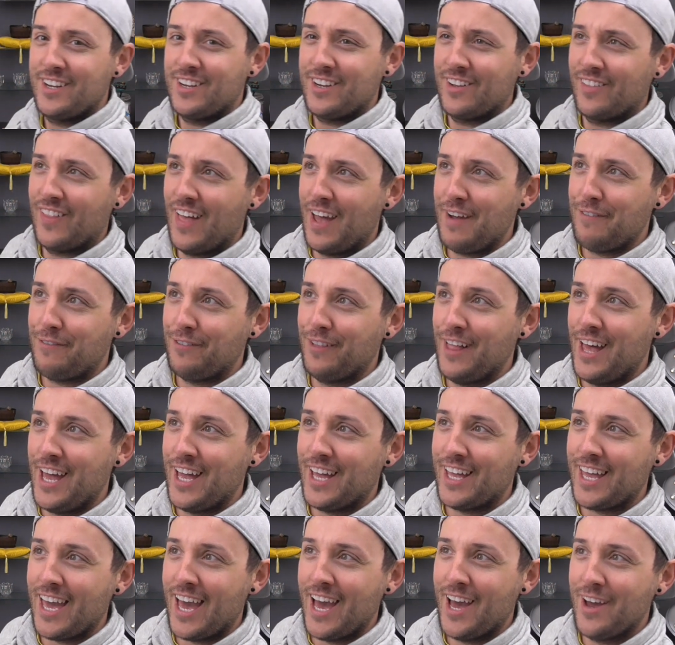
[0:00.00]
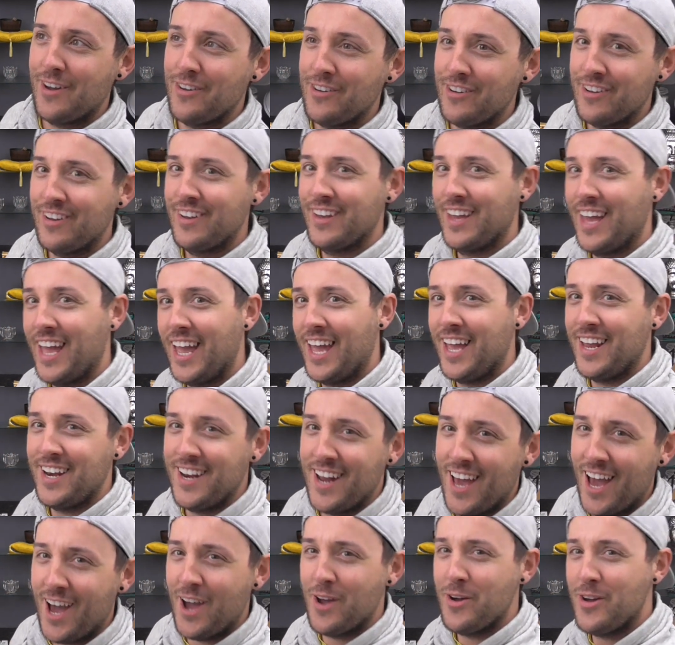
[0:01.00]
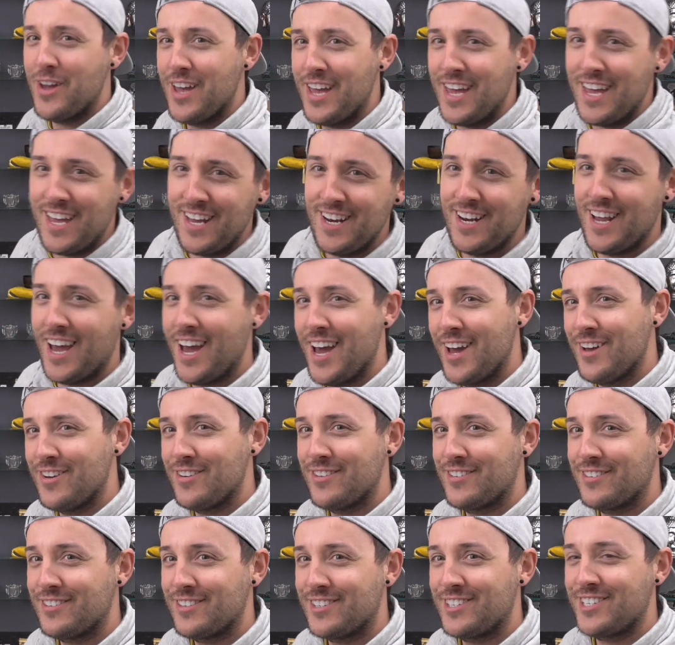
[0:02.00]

your left leg out, in, out,